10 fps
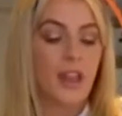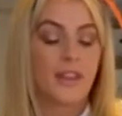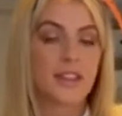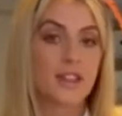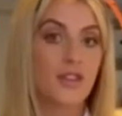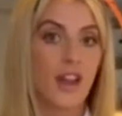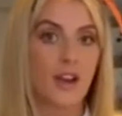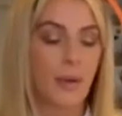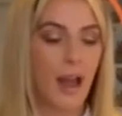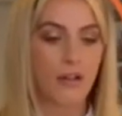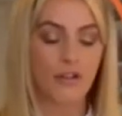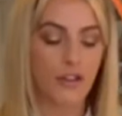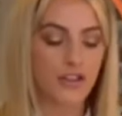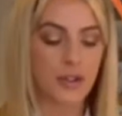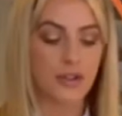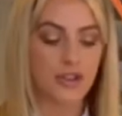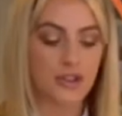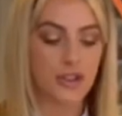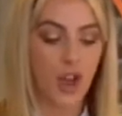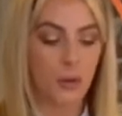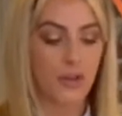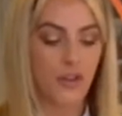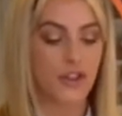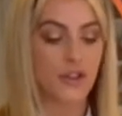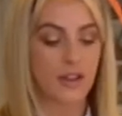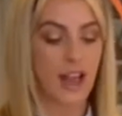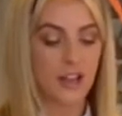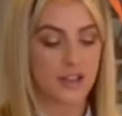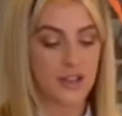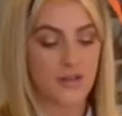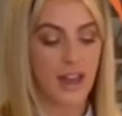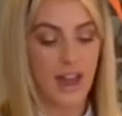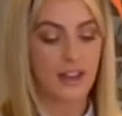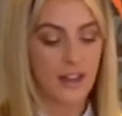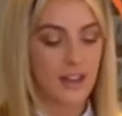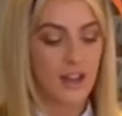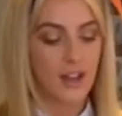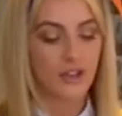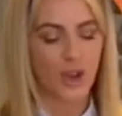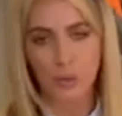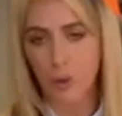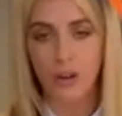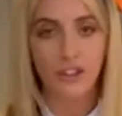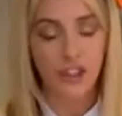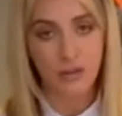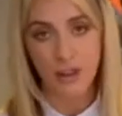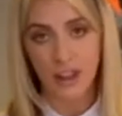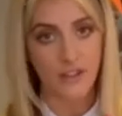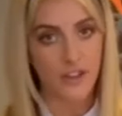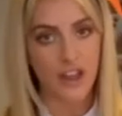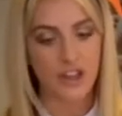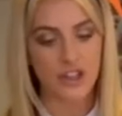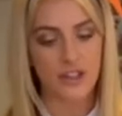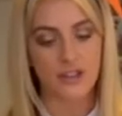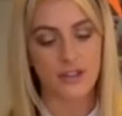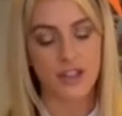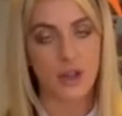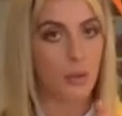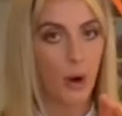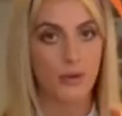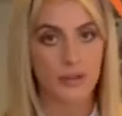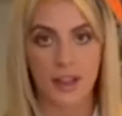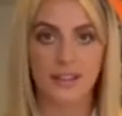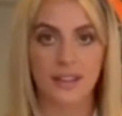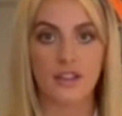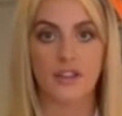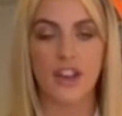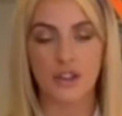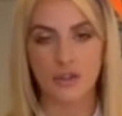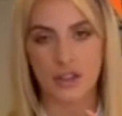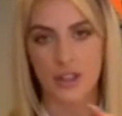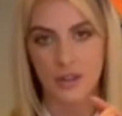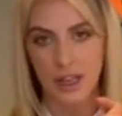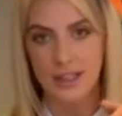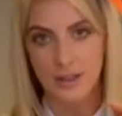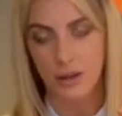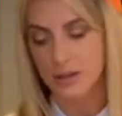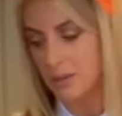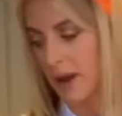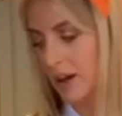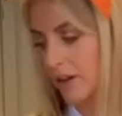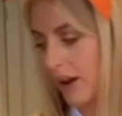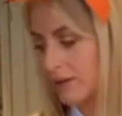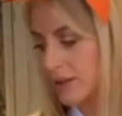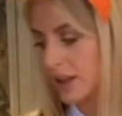This is very powerful, so we're just going to go with a few dashes of that. Don't worry if you don't like fish. You won't taste it as fish, it'll just give a nice salty background.